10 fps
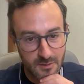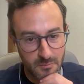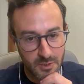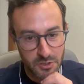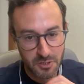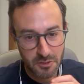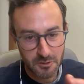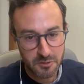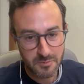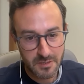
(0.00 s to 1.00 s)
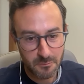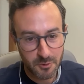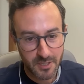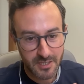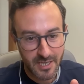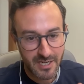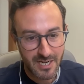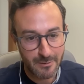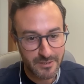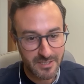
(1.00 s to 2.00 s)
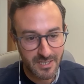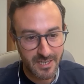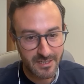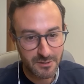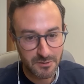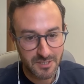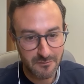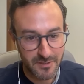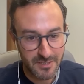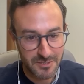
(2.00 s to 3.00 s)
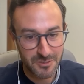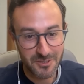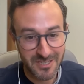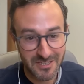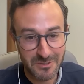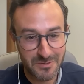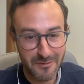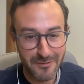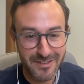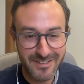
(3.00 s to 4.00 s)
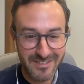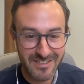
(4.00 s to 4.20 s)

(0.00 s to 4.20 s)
because you can also be working 80 hours a day into something that's not going to lead to nothing,